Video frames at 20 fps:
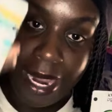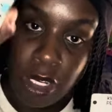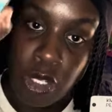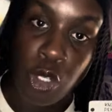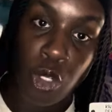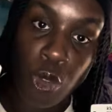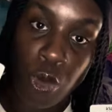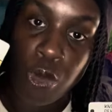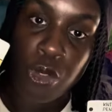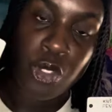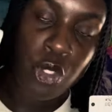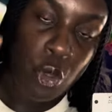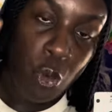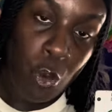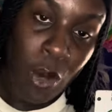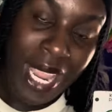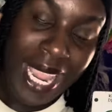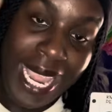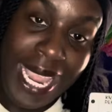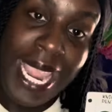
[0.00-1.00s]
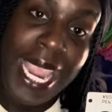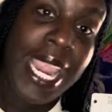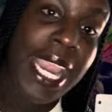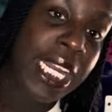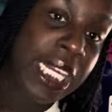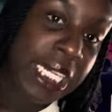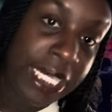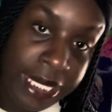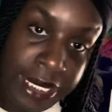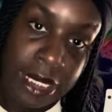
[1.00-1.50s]
news to
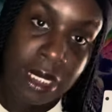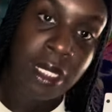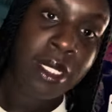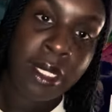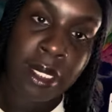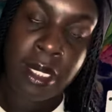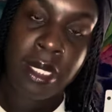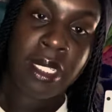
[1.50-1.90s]
hear